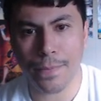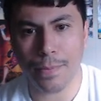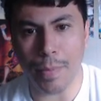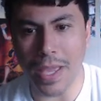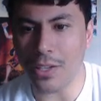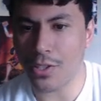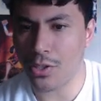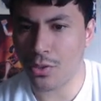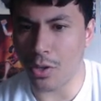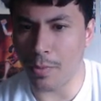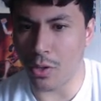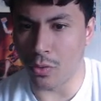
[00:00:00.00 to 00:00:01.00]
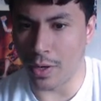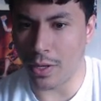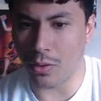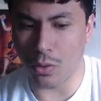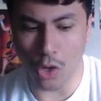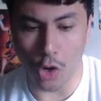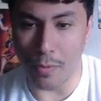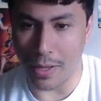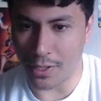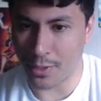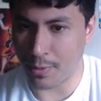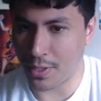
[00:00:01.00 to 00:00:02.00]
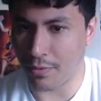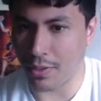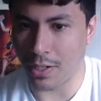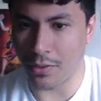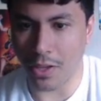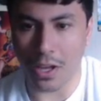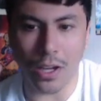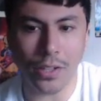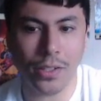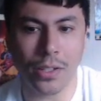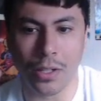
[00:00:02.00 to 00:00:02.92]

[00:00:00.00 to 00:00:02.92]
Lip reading: Magus is going to be great, or Cone Magus specifically, the card,